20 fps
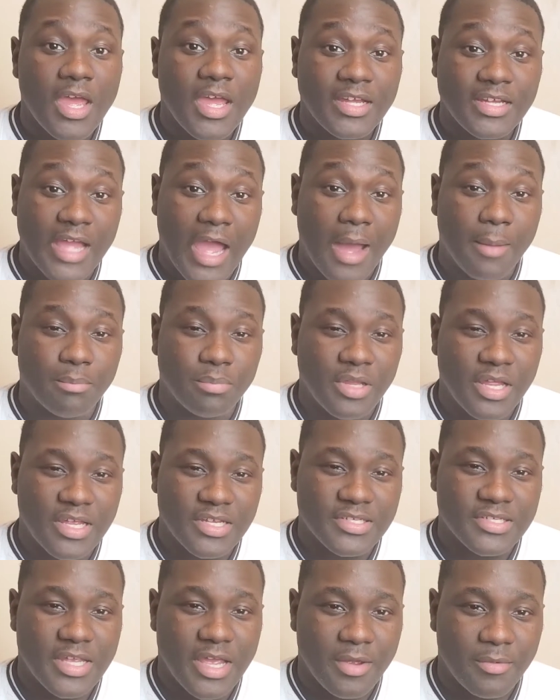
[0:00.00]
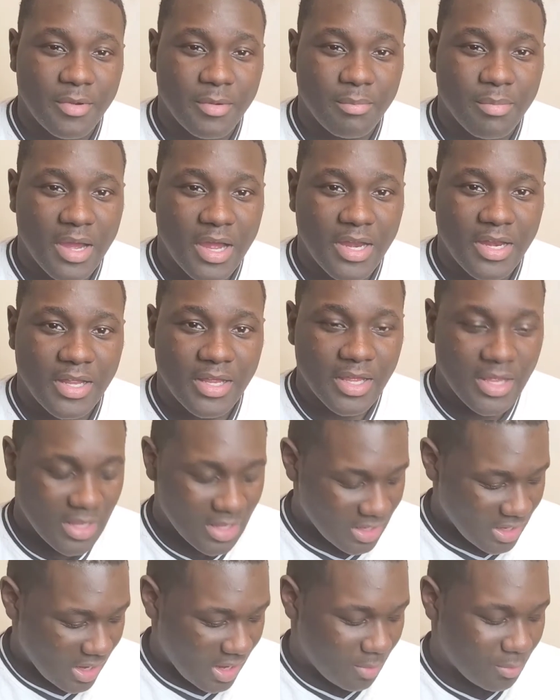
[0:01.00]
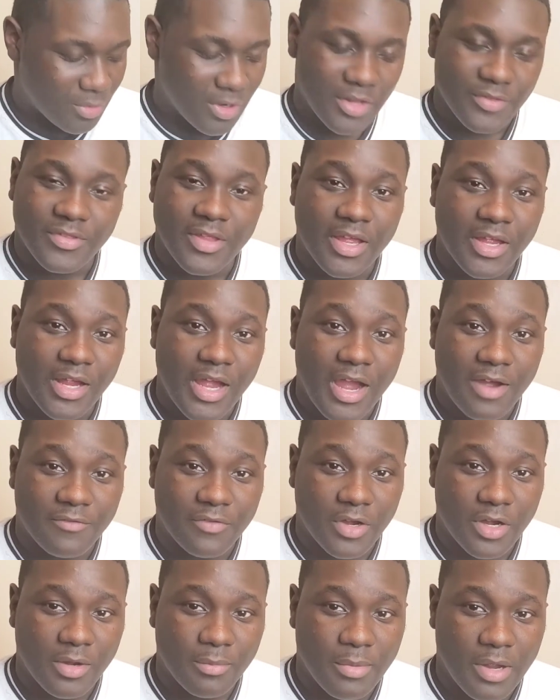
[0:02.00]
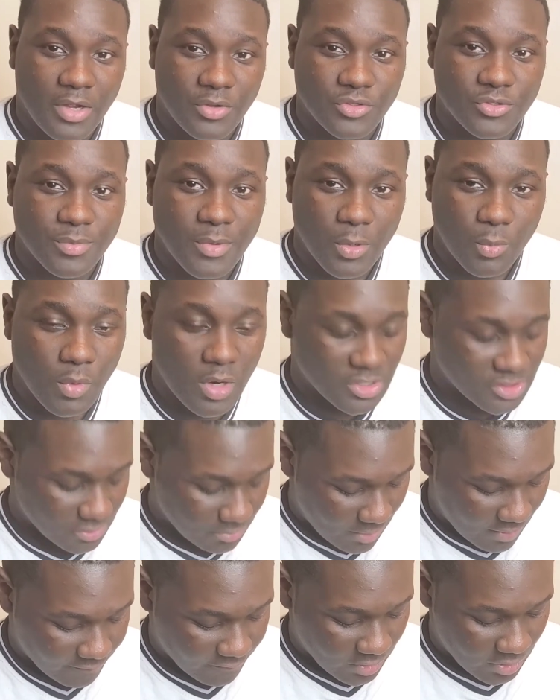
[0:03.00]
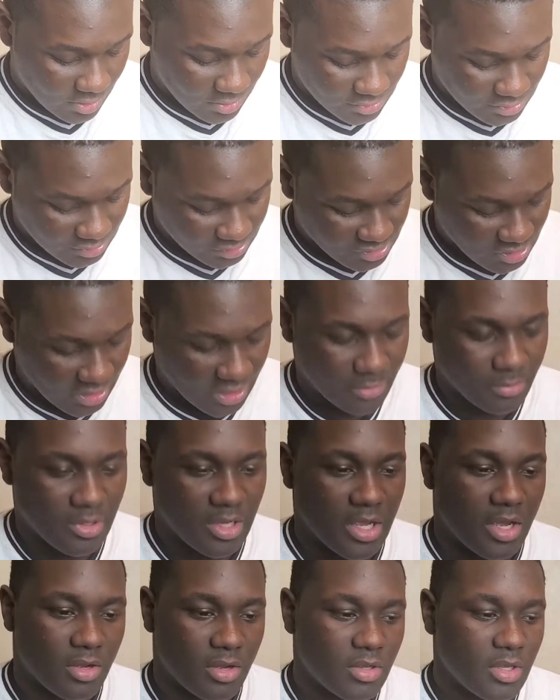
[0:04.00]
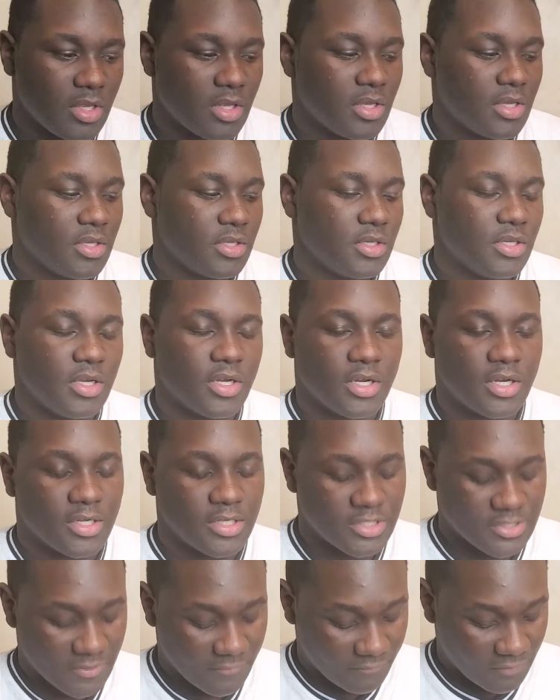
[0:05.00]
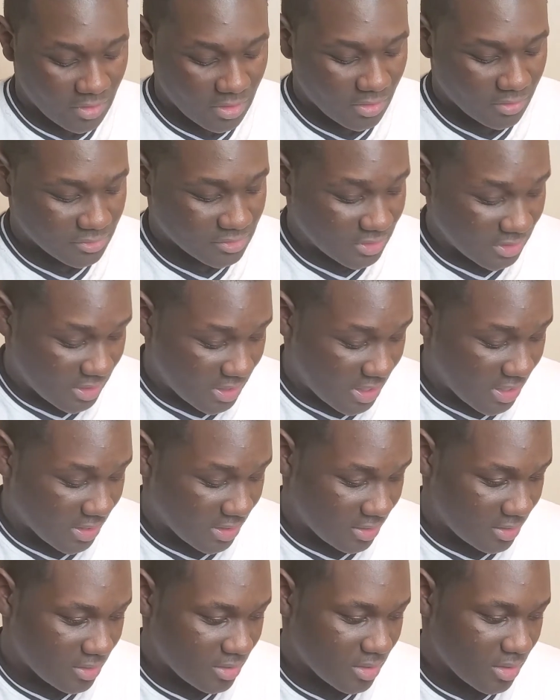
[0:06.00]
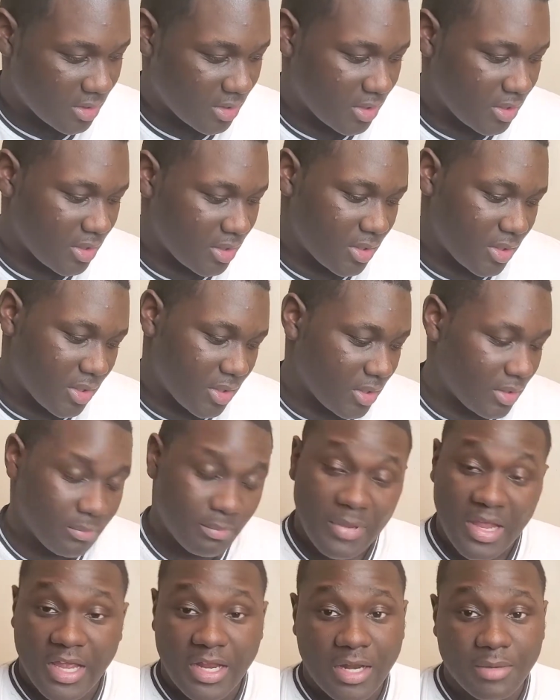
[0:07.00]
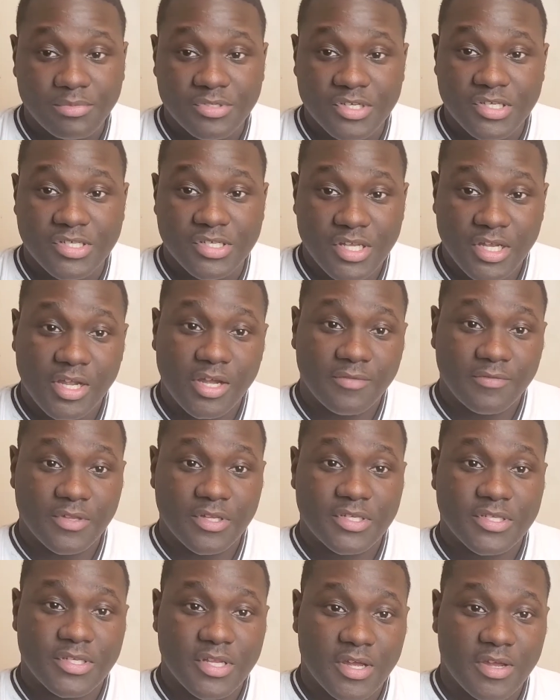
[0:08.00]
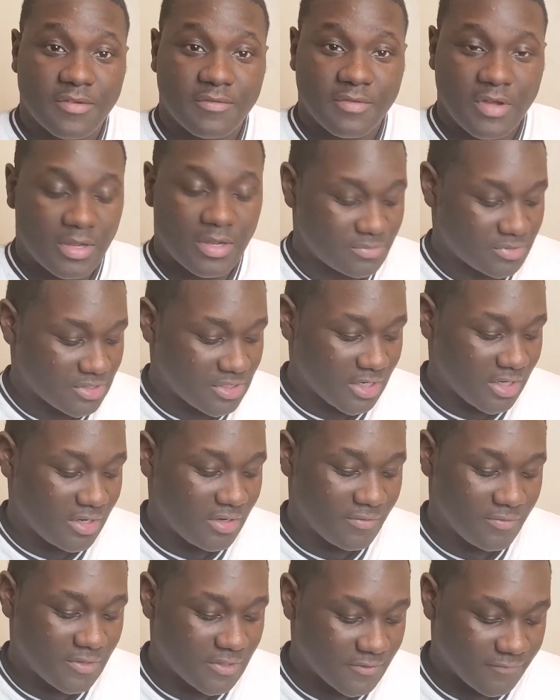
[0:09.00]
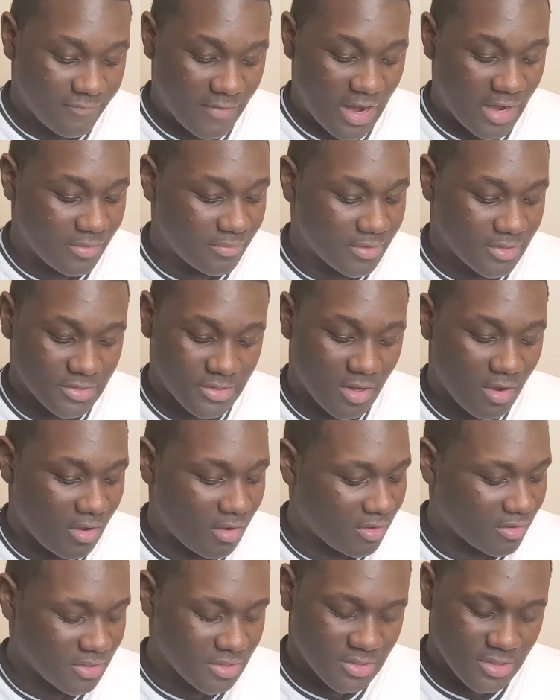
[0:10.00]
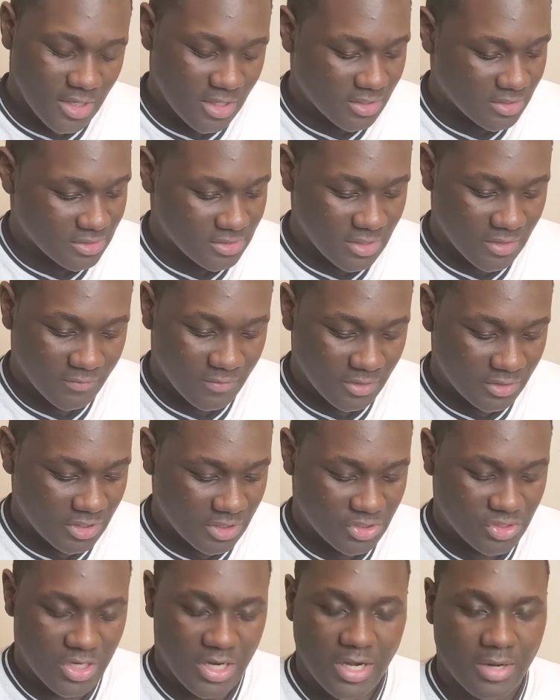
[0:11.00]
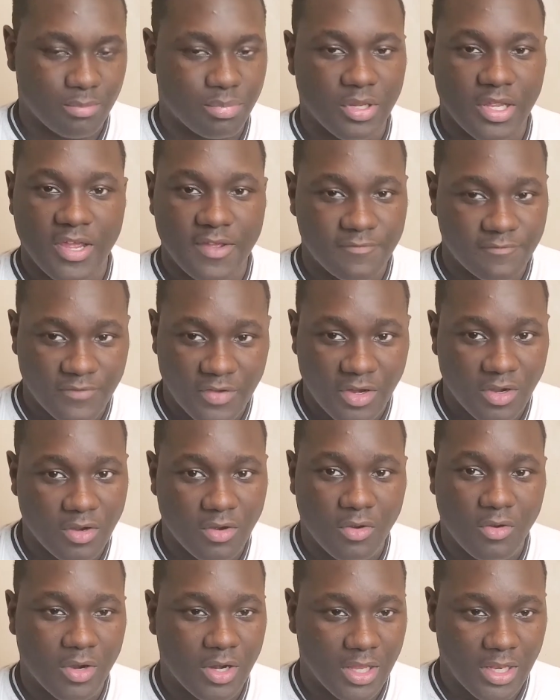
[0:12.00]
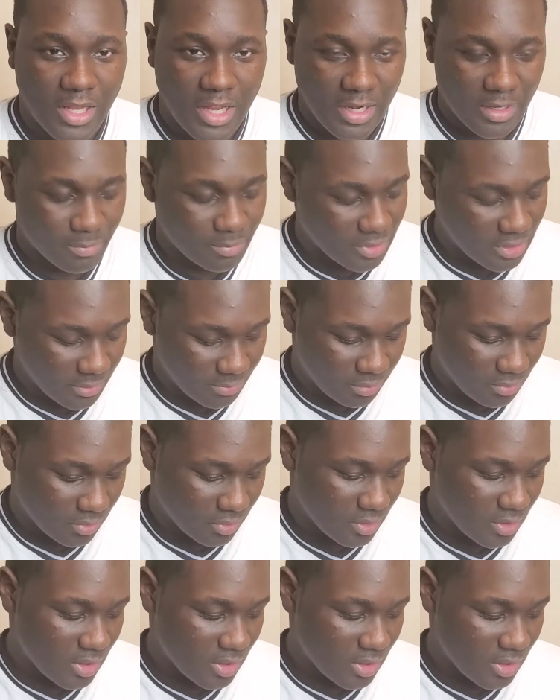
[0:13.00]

God bless everybody. I want to thank God for everybody who's been watching my videos and checking me out. There's a video today. Man, I'm just sick of this stuff. I'm sick of this virus, all this other stuff that they're trying to plant fear on a lot of people.